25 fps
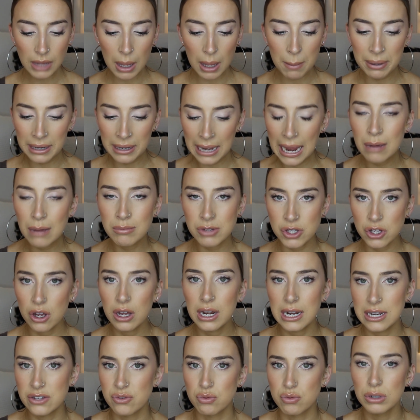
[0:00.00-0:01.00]
But
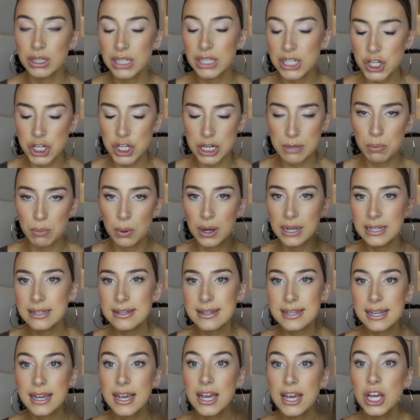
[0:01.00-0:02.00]
Amazon has really cheap
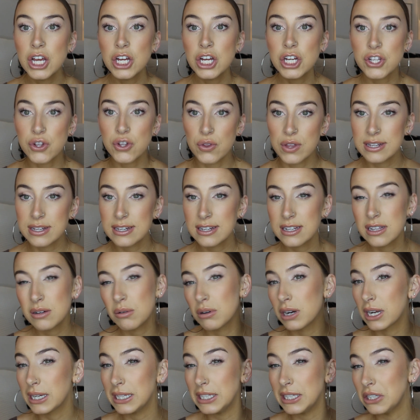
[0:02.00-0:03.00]
ones. So this is the
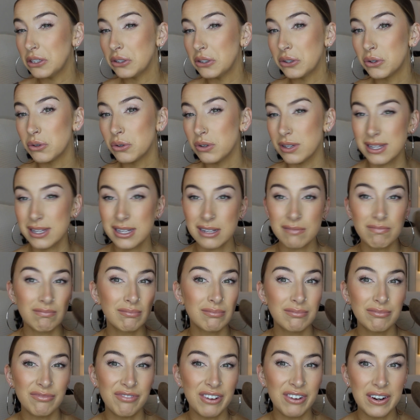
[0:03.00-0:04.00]
one I use,
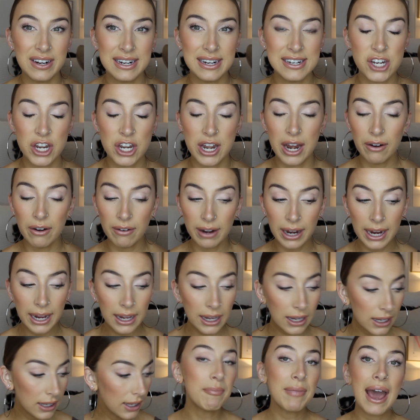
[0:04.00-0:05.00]
very
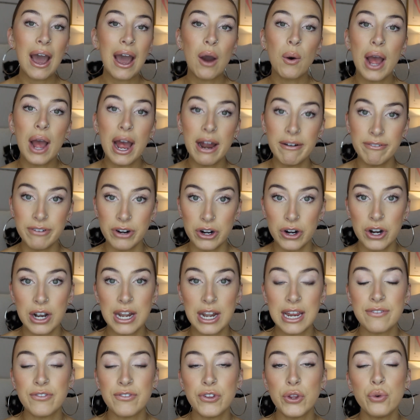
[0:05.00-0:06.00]
generic. However,
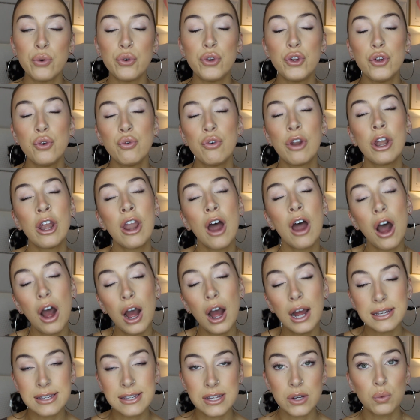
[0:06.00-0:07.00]
if you do
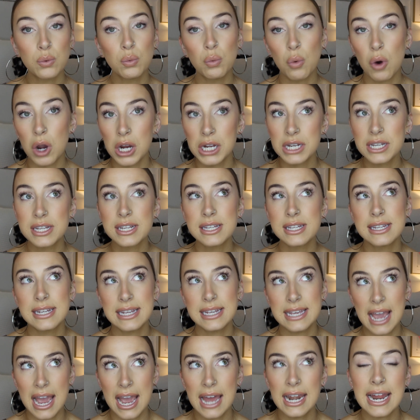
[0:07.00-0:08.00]
not want
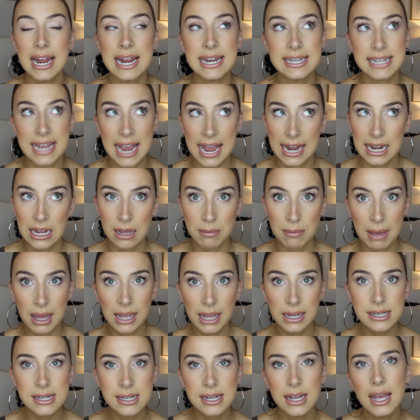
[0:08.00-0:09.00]
to get a tanning
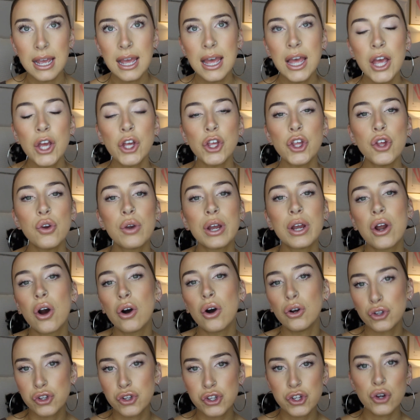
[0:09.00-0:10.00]
mitt, you can
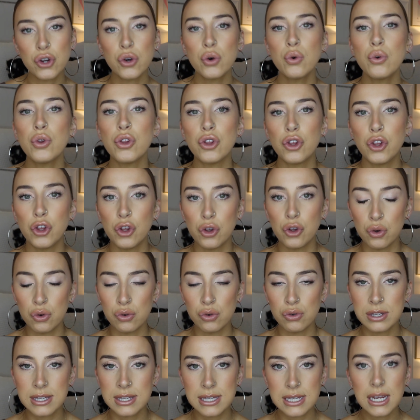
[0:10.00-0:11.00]
also
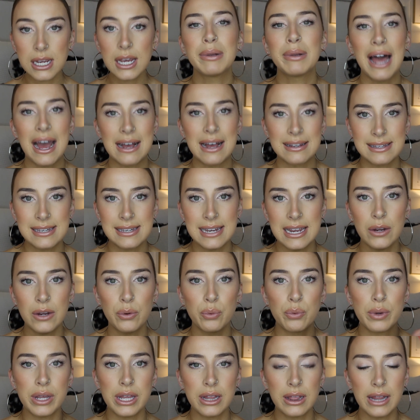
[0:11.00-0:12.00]
use
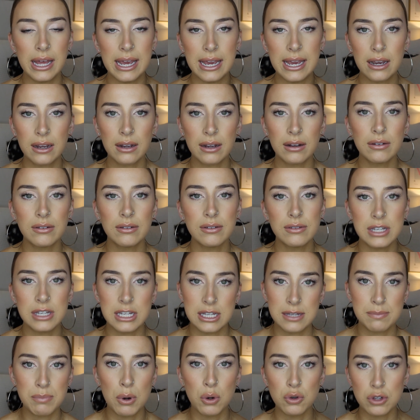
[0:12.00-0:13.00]
plastic like
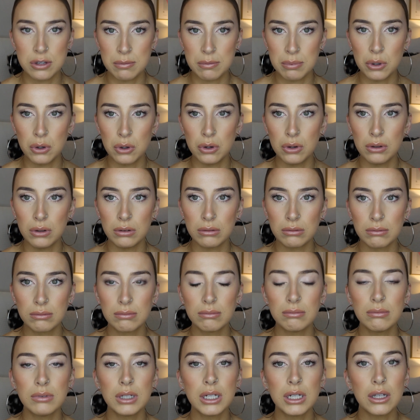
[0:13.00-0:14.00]
disposable
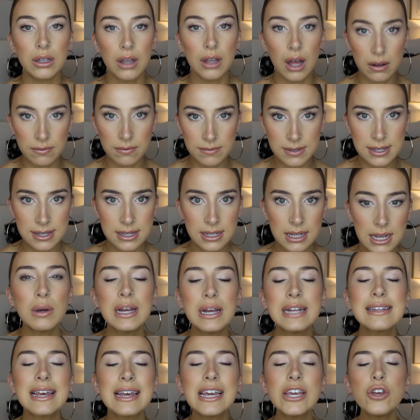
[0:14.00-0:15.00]
gloves.
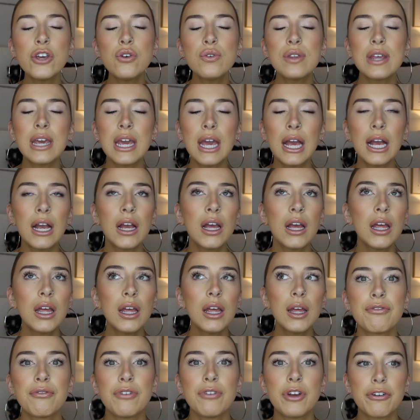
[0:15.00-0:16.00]
It's like using
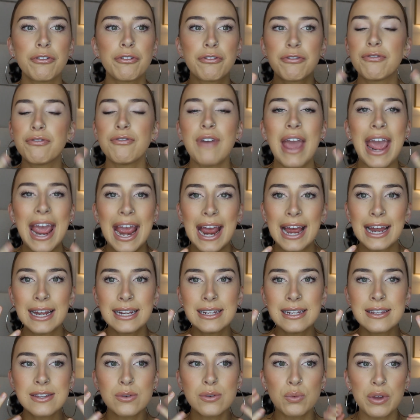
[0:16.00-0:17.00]
your
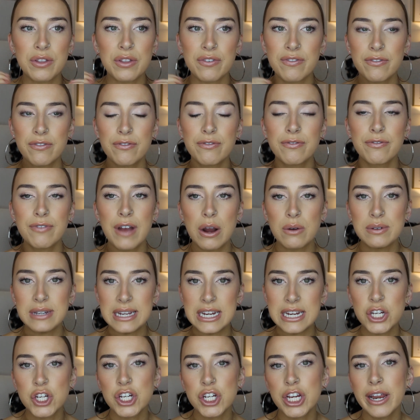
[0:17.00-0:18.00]
hands with
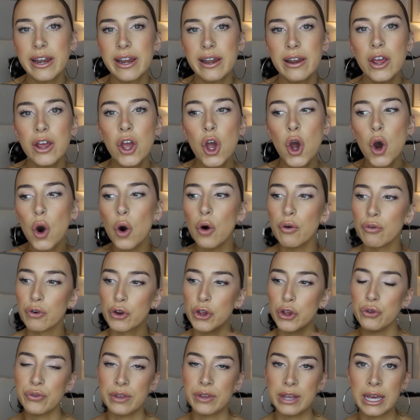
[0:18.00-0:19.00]
foundation over
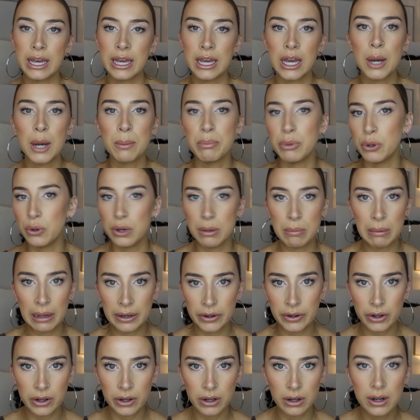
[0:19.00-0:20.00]
using a beauty
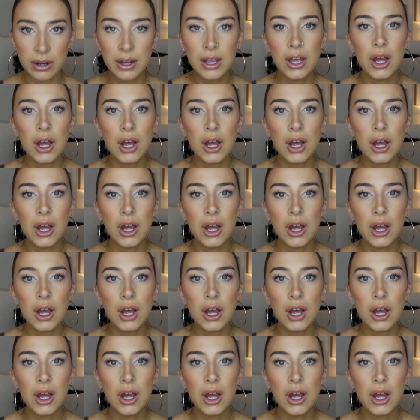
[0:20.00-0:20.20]
blender.